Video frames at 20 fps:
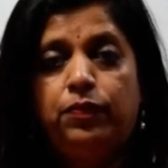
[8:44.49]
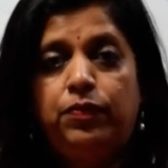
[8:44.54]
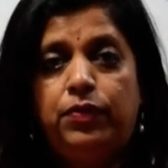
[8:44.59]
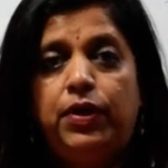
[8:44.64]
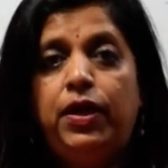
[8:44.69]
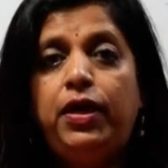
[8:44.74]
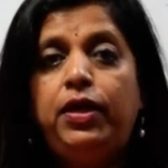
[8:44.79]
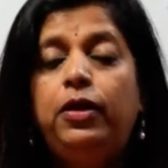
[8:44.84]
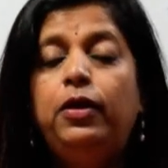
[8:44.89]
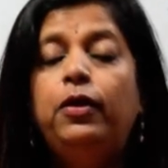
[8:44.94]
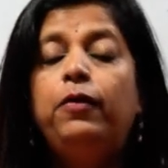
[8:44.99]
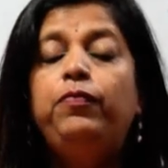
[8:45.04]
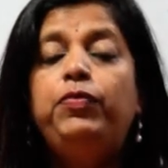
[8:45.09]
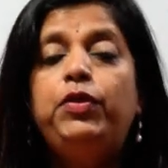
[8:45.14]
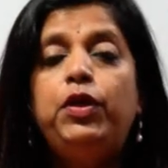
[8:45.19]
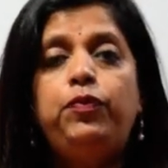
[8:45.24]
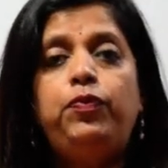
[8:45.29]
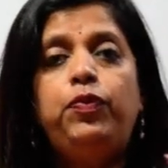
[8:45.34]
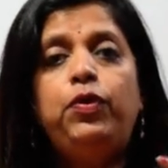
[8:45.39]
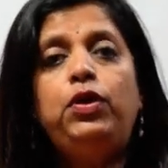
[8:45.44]
Right?
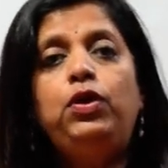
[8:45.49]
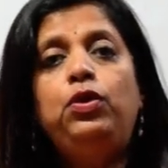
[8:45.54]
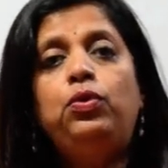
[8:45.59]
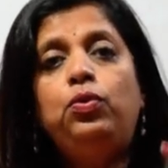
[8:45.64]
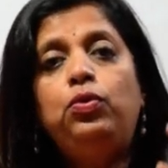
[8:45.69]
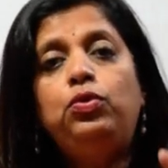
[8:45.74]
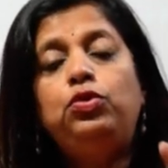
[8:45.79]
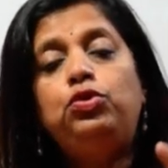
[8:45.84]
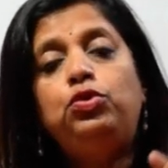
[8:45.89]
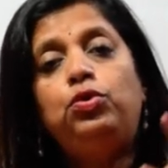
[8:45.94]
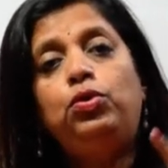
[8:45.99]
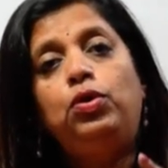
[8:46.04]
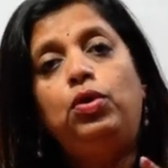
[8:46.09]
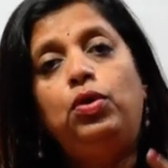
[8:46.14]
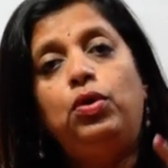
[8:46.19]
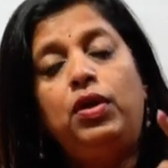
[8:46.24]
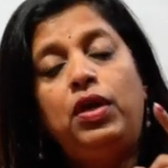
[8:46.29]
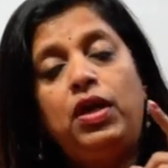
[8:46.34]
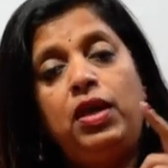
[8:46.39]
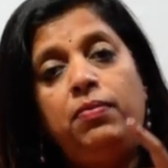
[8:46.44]
Therefore, you should
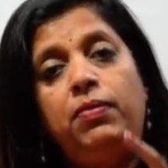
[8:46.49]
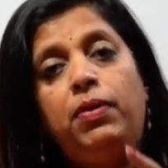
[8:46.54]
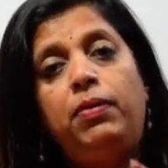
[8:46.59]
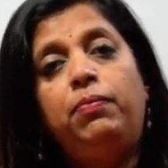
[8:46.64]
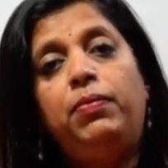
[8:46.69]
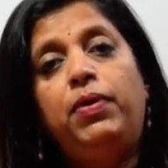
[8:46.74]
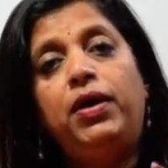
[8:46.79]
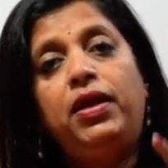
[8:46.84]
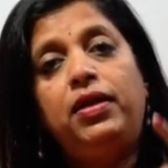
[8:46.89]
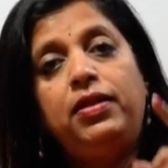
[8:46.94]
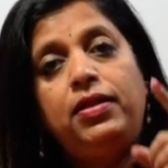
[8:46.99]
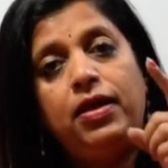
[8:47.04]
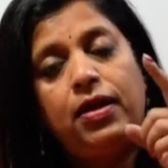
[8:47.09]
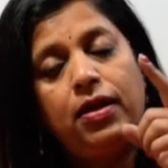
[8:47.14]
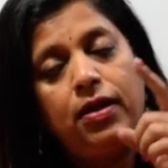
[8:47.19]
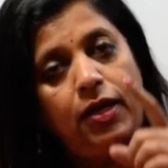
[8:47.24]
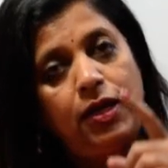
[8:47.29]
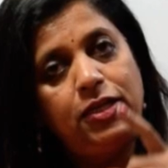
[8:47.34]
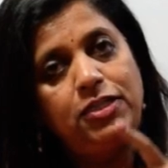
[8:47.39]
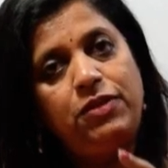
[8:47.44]
remember their
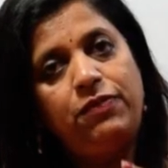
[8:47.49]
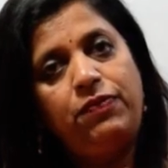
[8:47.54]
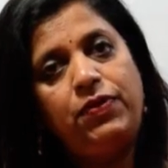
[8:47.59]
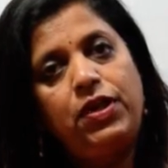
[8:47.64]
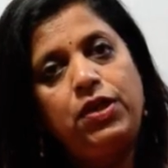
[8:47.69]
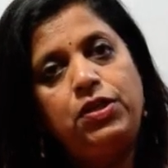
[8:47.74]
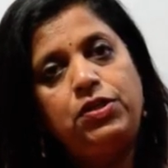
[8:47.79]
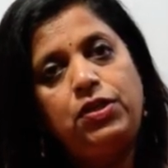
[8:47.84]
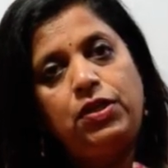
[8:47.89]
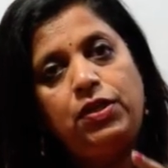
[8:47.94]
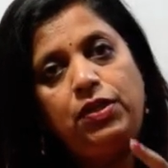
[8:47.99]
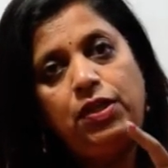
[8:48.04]
classification,